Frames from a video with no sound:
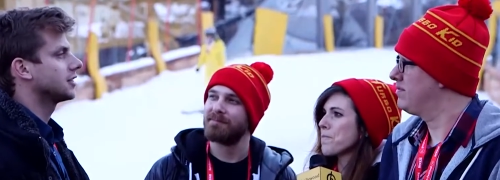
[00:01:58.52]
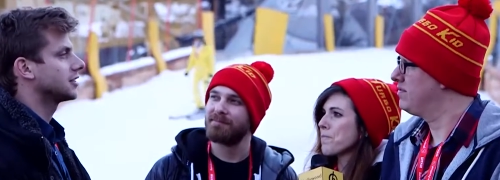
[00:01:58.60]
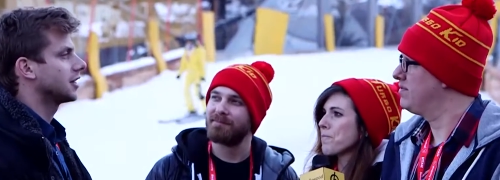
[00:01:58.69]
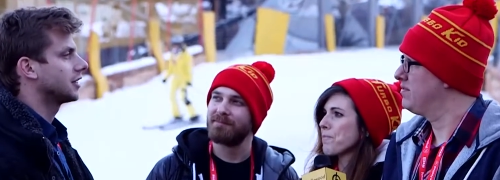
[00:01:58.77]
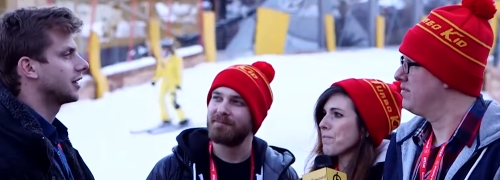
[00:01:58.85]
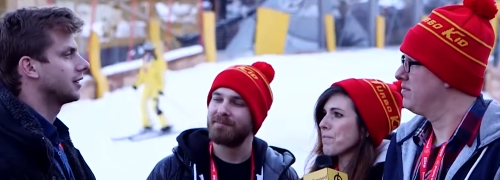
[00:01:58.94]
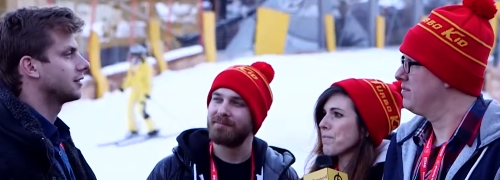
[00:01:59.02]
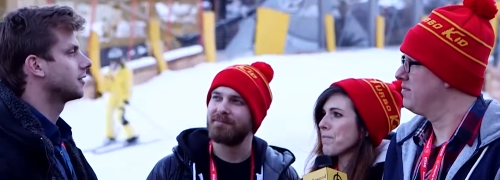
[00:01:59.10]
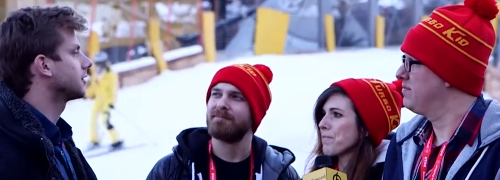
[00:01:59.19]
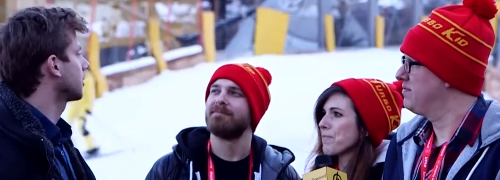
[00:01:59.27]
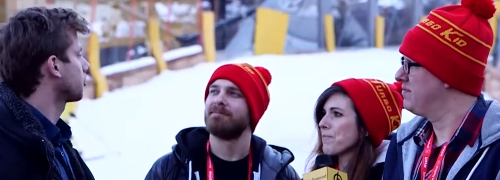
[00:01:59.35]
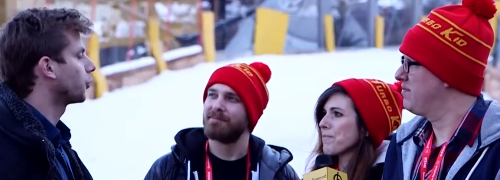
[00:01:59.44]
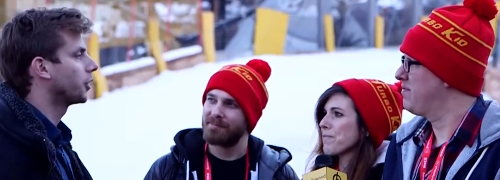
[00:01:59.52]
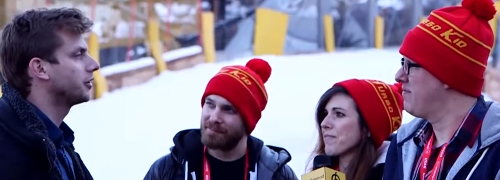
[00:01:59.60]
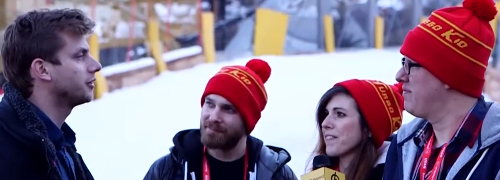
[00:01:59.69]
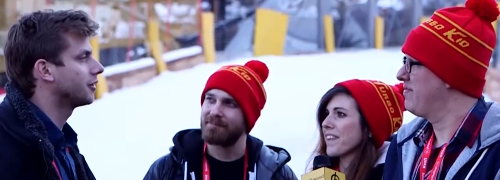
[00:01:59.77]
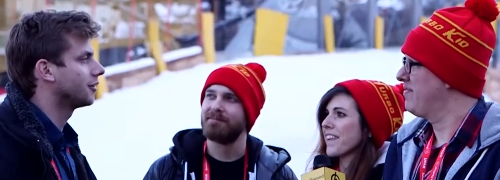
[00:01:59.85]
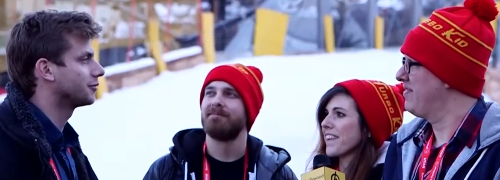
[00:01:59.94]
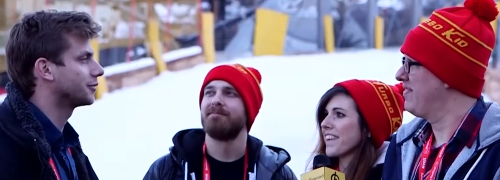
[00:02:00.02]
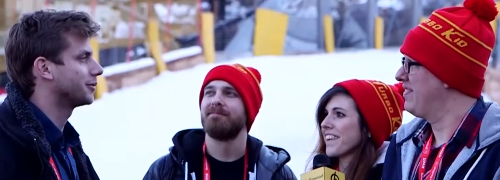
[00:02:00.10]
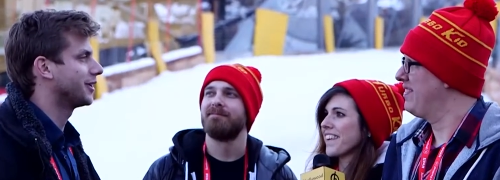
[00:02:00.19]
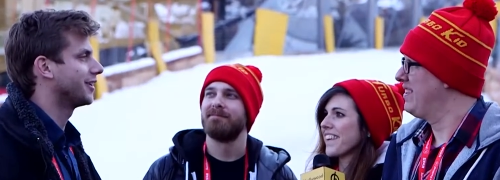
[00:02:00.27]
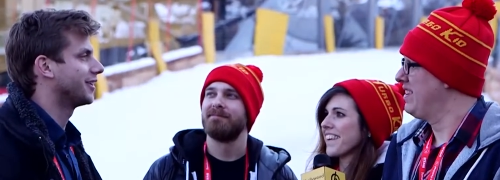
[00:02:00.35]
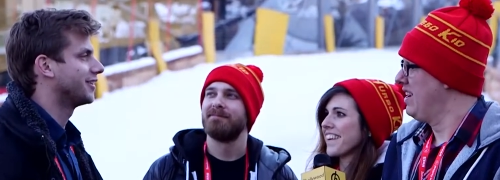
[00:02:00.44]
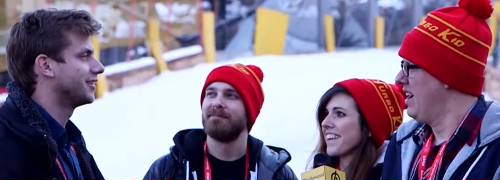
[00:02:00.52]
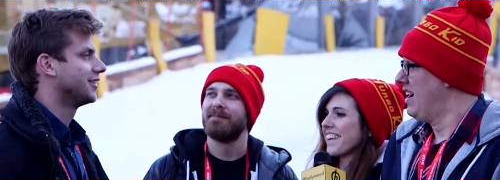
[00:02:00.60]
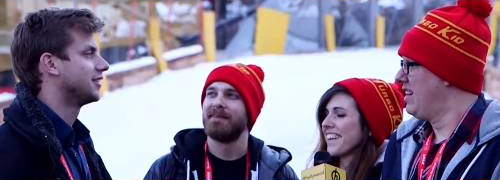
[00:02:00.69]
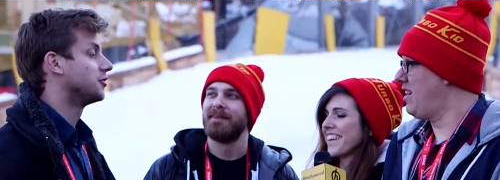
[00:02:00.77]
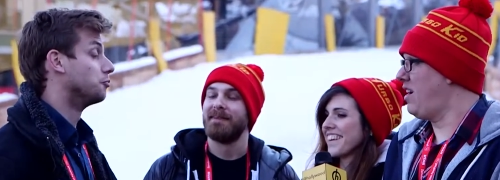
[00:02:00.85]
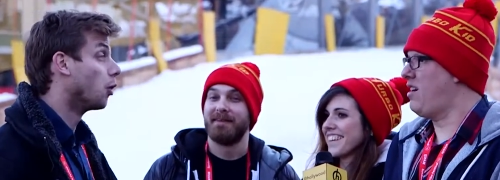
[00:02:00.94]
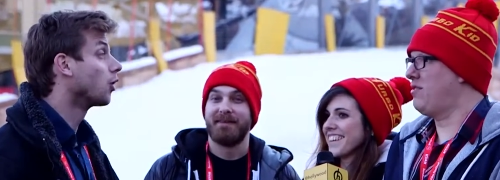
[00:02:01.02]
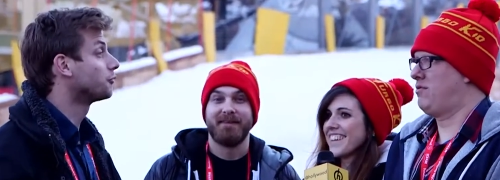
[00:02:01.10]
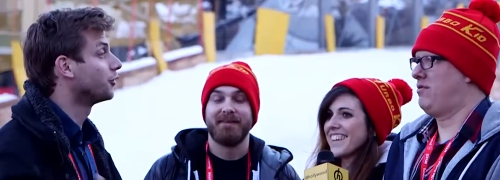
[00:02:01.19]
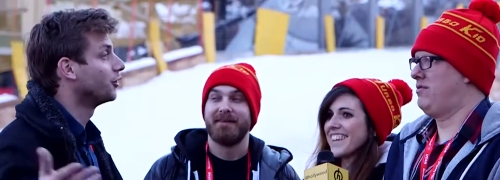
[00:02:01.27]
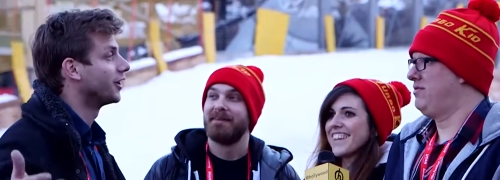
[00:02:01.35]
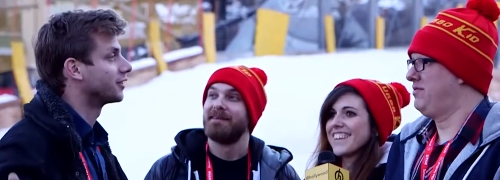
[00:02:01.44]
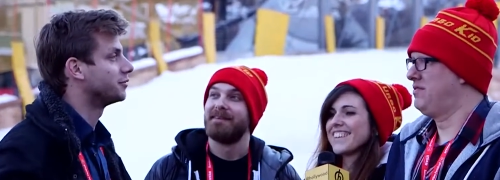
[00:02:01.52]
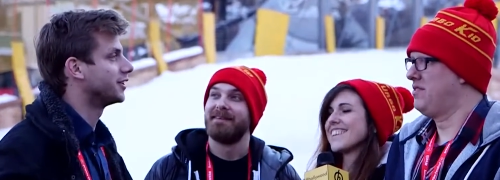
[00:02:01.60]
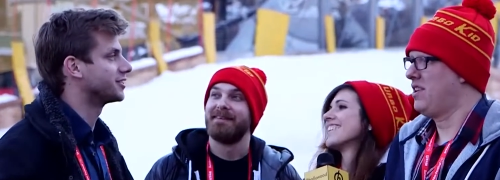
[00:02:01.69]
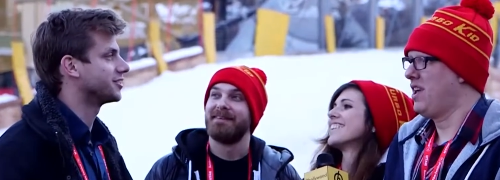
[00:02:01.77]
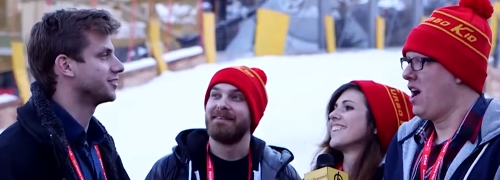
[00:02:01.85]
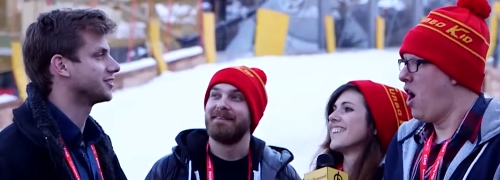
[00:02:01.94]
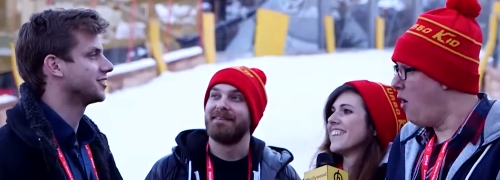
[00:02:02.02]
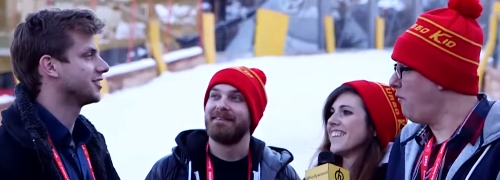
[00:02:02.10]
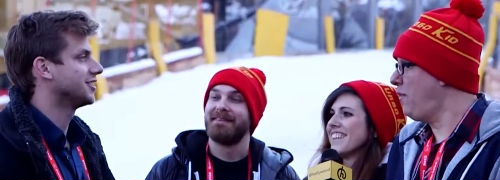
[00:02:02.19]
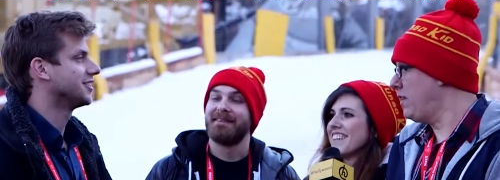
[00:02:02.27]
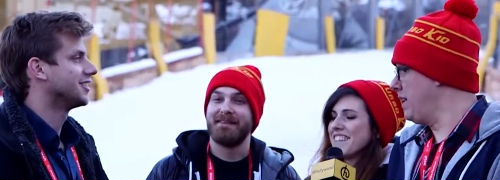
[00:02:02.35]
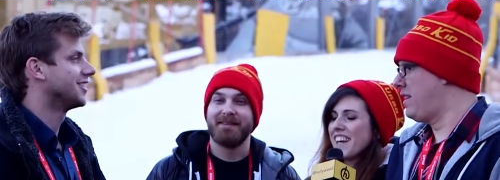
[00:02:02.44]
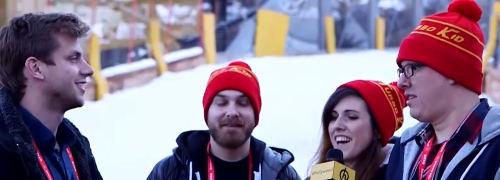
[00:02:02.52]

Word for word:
Speaker 1: into Sundance, so it's like, where do you go from here? More full-length features.
Speaker 2: Hopefully